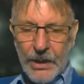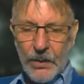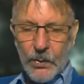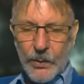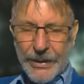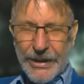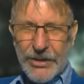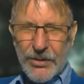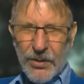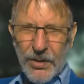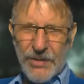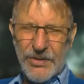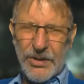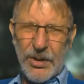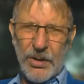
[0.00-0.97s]
we need to
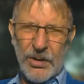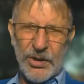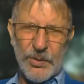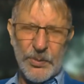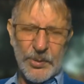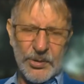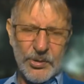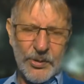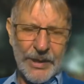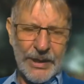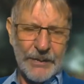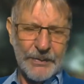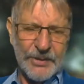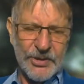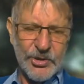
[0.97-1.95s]
ask the Holy Spirit to
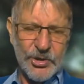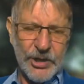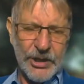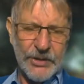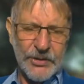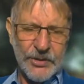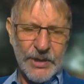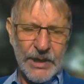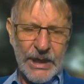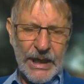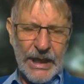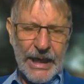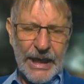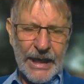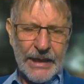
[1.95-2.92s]
help us change.
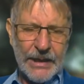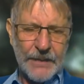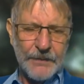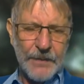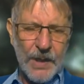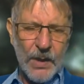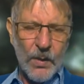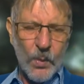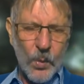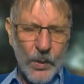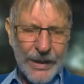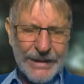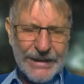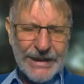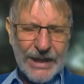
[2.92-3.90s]
And
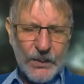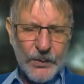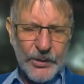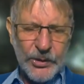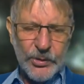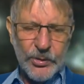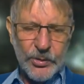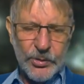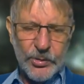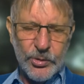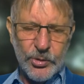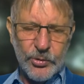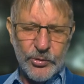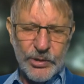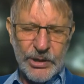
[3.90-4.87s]
what can we do
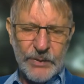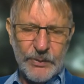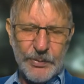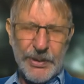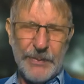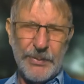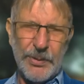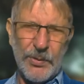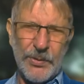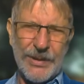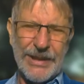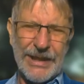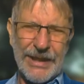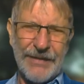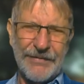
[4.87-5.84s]
to treat people with
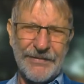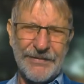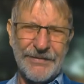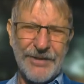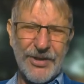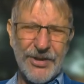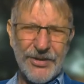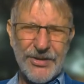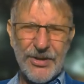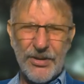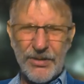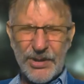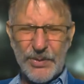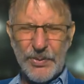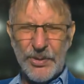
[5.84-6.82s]
love? Ask the
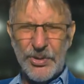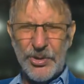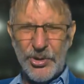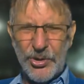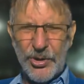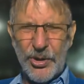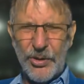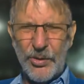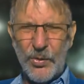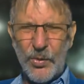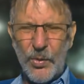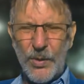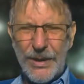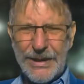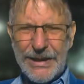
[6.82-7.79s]
Holy Spirit to show you,
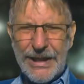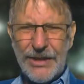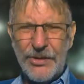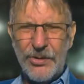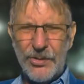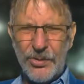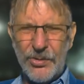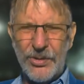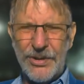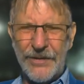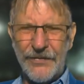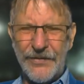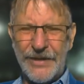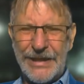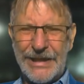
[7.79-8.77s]
what can you do
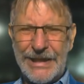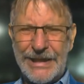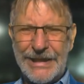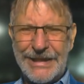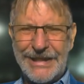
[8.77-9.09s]
differently?